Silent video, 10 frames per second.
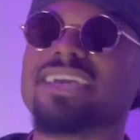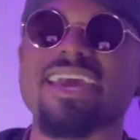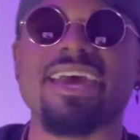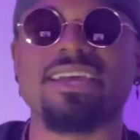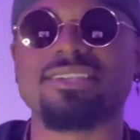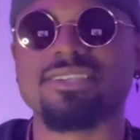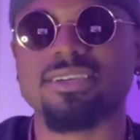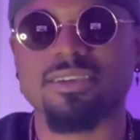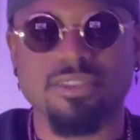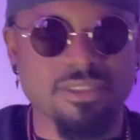at
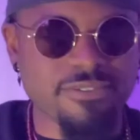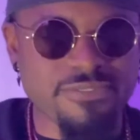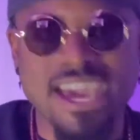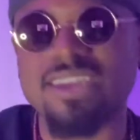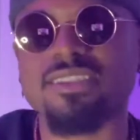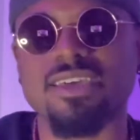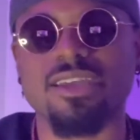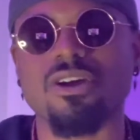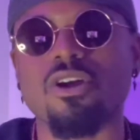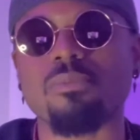the fact
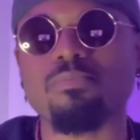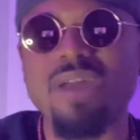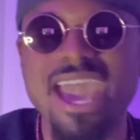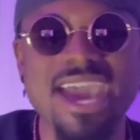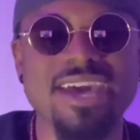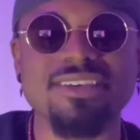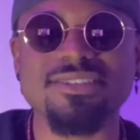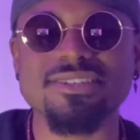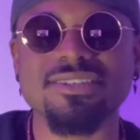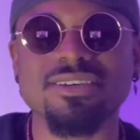that our
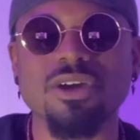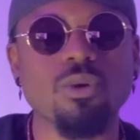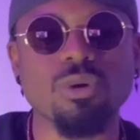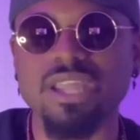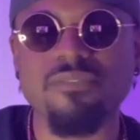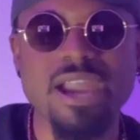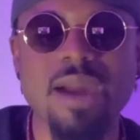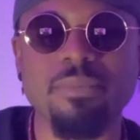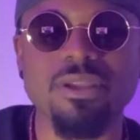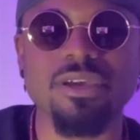past will never
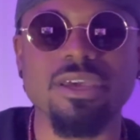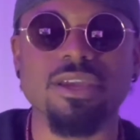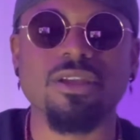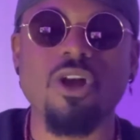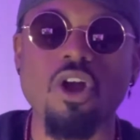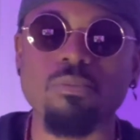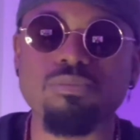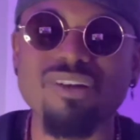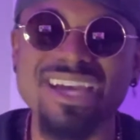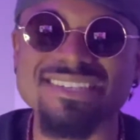happen again, our
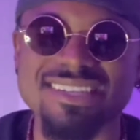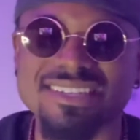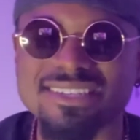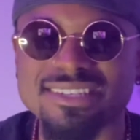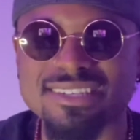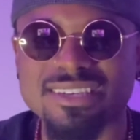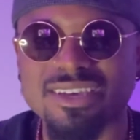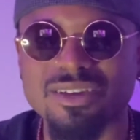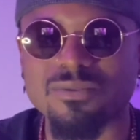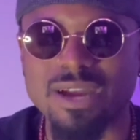present,
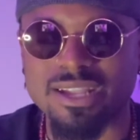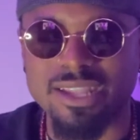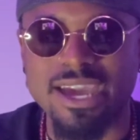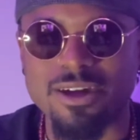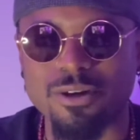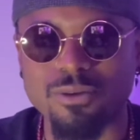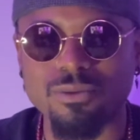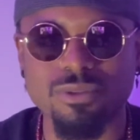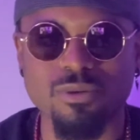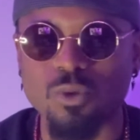right now,
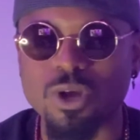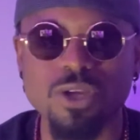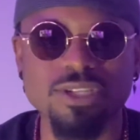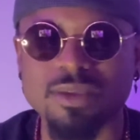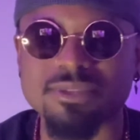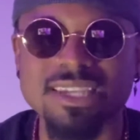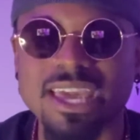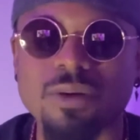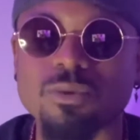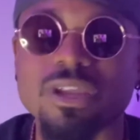the words that I'm
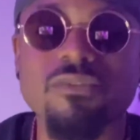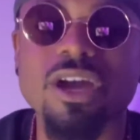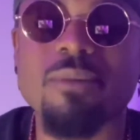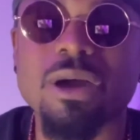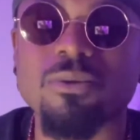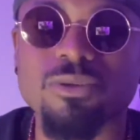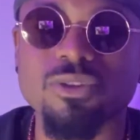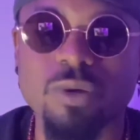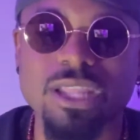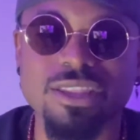saying will never come out the
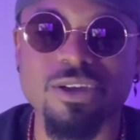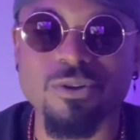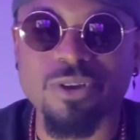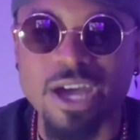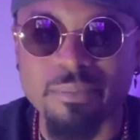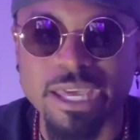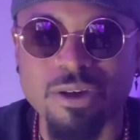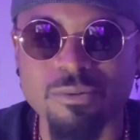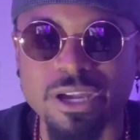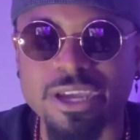way that they're coming
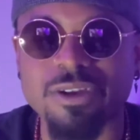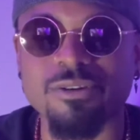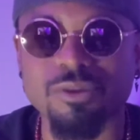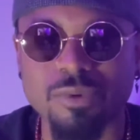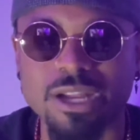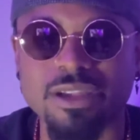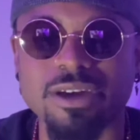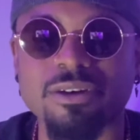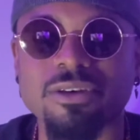out right here, right now.